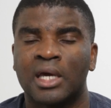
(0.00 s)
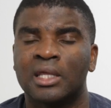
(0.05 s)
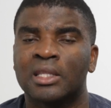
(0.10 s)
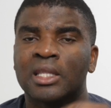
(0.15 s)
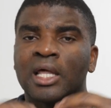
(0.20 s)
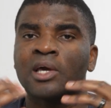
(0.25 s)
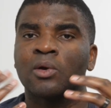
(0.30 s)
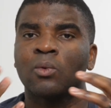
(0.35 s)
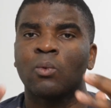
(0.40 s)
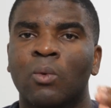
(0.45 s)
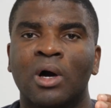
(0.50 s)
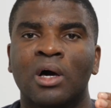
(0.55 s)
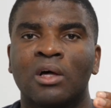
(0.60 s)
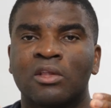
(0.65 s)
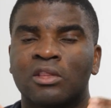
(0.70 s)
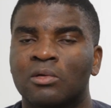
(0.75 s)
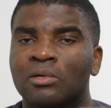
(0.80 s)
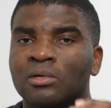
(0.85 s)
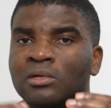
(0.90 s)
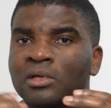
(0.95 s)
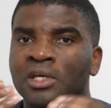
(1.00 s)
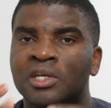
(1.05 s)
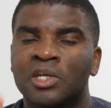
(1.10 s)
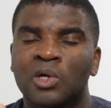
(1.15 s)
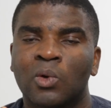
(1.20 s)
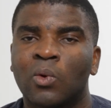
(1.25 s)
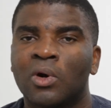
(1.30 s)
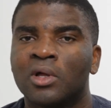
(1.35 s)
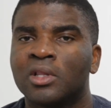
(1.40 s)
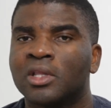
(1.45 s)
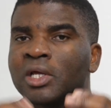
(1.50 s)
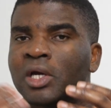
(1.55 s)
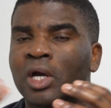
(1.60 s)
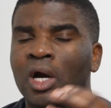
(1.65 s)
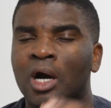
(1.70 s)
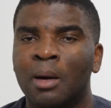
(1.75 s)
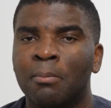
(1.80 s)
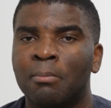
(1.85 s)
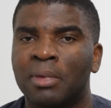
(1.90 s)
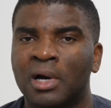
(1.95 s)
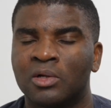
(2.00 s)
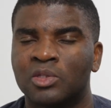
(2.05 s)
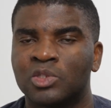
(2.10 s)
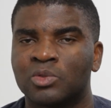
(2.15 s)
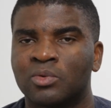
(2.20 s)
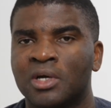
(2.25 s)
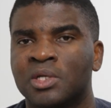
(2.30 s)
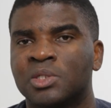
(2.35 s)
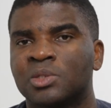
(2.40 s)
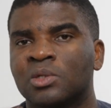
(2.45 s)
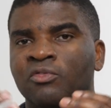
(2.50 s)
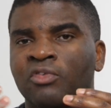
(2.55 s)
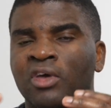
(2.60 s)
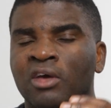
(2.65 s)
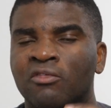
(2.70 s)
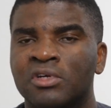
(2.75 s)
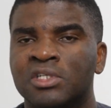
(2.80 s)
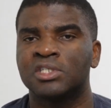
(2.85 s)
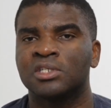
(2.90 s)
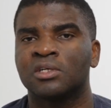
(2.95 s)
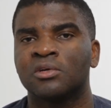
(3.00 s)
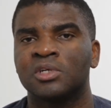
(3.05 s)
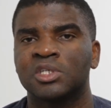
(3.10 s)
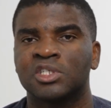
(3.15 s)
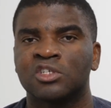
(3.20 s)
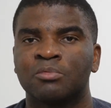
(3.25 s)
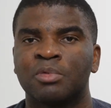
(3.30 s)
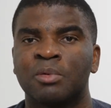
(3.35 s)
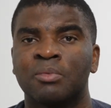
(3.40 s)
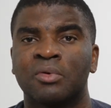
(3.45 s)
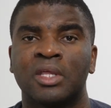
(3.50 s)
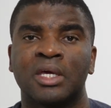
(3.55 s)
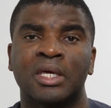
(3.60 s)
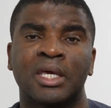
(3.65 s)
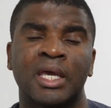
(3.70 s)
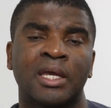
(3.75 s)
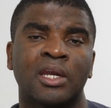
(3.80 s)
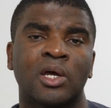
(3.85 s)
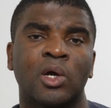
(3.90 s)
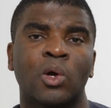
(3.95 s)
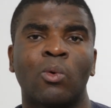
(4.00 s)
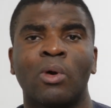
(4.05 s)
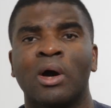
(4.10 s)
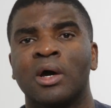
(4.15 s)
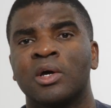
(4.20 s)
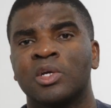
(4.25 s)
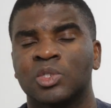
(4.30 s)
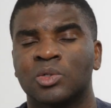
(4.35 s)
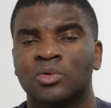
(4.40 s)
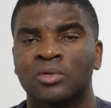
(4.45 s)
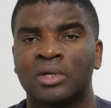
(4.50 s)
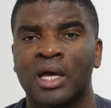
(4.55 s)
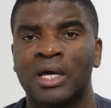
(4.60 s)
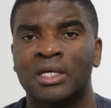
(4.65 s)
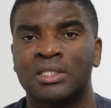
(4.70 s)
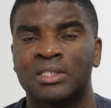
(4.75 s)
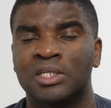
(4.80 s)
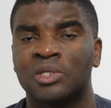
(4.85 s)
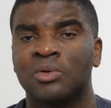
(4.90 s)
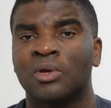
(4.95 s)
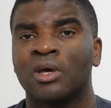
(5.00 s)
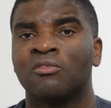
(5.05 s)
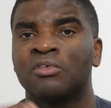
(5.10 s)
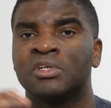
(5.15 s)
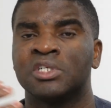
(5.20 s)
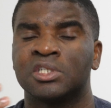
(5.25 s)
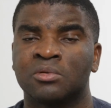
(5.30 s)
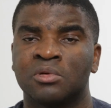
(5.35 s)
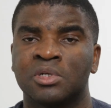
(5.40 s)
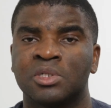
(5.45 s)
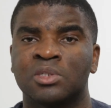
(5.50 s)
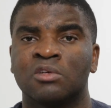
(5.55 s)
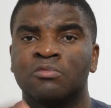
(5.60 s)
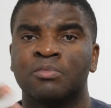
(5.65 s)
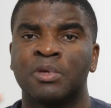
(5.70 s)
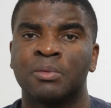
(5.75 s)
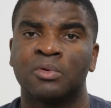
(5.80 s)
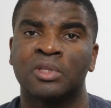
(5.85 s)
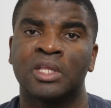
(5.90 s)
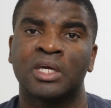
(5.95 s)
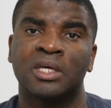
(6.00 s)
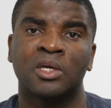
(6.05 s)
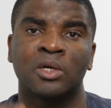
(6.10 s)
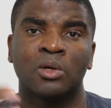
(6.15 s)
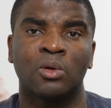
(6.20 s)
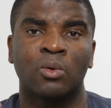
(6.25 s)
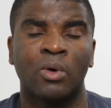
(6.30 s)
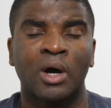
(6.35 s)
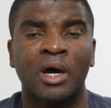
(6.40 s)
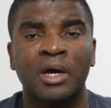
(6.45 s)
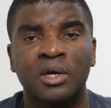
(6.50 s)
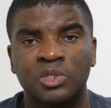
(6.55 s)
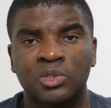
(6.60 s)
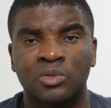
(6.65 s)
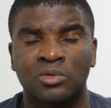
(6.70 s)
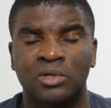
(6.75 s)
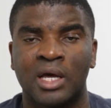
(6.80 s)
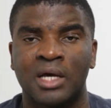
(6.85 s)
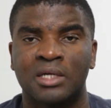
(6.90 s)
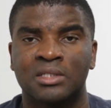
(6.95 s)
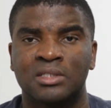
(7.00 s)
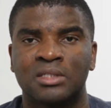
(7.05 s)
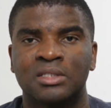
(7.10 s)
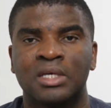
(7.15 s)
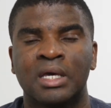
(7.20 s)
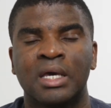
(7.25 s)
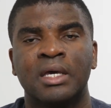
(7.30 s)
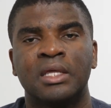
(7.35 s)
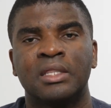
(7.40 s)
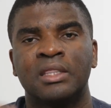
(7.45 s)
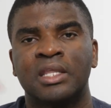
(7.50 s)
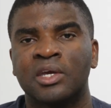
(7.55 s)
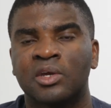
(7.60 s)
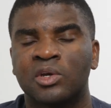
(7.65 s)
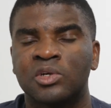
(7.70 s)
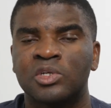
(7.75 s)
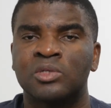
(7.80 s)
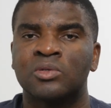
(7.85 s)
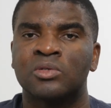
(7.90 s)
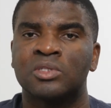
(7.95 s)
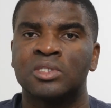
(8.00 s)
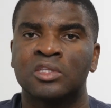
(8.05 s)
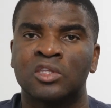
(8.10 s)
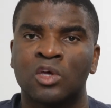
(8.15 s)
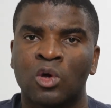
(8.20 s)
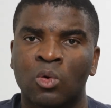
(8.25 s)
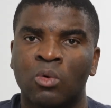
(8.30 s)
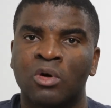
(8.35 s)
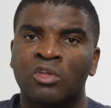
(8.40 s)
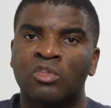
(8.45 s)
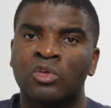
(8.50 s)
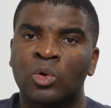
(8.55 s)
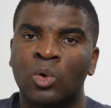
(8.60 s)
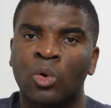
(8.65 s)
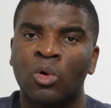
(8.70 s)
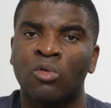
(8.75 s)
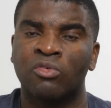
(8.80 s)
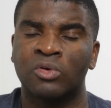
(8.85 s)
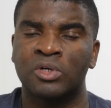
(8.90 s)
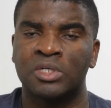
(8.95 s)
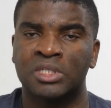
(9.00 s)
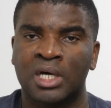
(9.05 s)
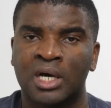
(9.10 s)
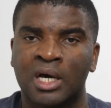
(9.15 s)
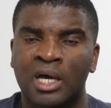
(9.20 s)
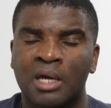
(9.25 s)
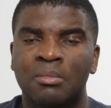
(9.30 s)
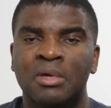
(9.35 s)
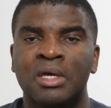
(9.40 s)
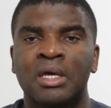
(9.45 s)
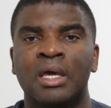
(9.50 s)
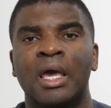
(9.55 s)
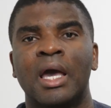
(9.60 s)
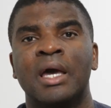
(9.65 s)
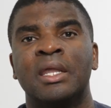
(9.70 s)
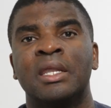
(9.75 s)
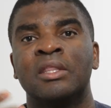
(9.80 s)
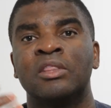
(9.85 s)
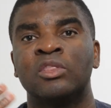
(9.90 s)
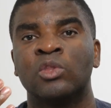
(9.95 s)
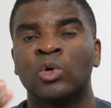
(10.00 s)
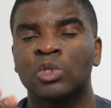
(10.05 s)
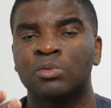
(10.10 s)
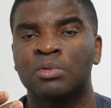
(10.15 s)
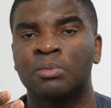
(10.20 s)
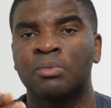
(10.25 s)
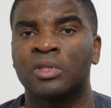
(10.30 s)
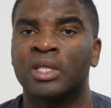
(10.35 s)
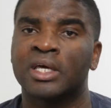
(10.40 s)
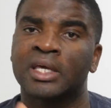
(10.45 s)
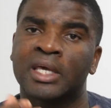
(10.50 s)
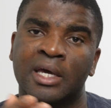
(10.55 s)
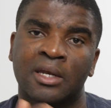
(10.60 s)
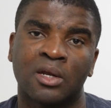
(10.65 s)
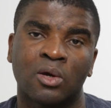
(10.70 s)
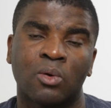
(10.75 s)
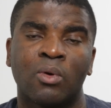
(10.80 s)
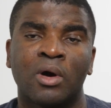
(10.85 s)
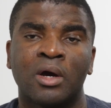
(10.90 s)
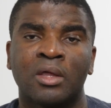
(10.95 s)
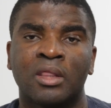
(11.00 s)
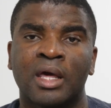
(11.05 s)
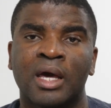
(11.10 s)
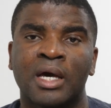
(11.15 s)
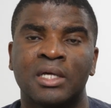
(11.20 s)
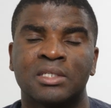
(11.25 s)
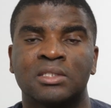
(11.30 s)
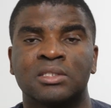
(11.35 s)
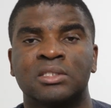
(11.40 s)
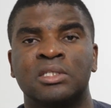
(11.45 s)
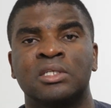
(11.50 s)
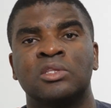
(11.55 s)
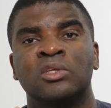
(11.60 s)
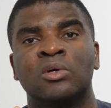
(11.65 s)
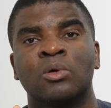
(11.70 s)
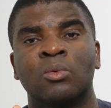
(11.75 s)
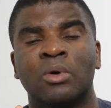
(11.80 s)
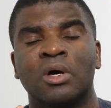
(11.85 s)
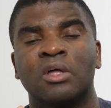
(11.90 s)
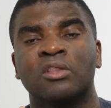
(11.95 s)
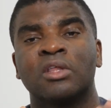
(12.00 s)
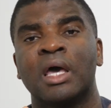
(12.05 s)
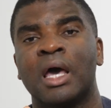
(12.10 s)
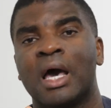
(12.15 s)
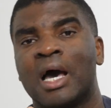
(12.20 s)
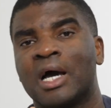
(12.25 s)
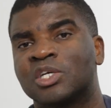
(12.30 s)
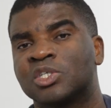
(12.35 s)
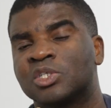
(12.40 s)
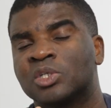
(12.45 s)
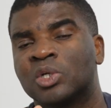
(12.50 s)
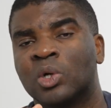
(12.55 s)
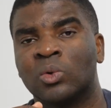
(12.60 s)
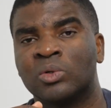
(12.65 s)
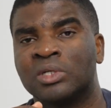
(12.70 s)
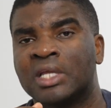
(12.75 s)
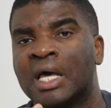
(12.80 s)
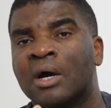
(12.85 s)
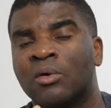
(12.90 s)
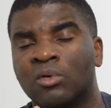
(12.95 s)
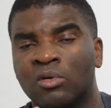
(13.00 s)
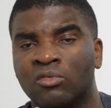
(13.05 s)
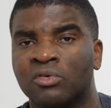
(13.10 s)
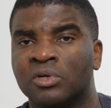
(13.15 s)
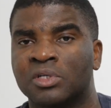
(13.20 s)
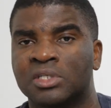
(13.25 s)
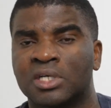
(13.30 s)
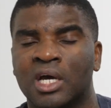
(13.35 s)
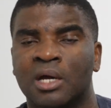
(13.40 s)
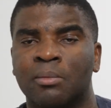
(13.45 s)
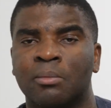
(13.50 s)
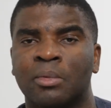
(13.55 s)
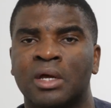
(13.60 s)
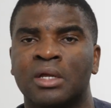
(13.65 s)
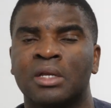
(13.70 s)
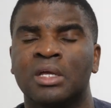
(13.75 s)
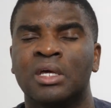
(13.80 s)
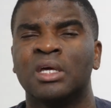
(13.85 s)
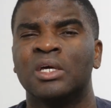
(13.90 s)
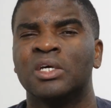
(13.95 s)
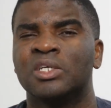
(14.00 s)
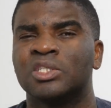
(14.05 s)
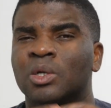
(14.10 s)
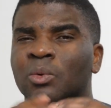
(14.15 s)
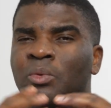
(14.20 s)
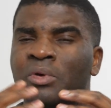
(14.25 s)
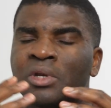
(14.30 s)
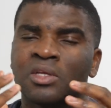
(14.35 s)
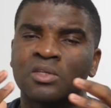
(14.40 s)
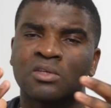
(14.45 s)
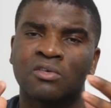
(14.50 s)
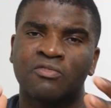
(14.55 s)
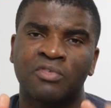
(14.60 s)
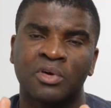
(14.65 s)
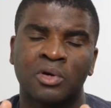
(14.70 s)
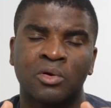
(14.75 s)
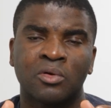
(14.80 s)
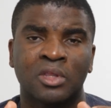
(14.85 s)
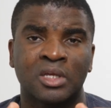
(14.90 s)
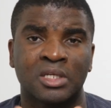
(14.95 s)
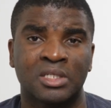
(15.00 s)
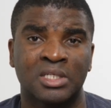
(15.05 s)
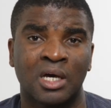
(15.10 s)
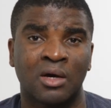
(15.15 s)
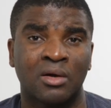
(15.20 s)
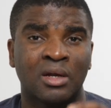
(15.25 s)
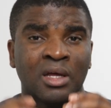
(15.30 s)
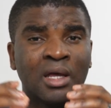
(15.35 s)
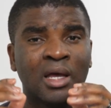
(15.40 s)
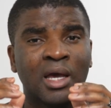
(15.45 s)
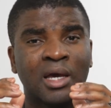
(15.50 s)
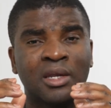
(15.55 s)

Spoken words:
And like wealth, inequality compounds, right? So if you have a generation of people that can't acquire certain assets, and you have a generation of people that can acquire certain assets, they continue to see their wealth grow over time. And then those people that can't acquire the assets see their wealth actually go down over time, right? So we need to figure this out.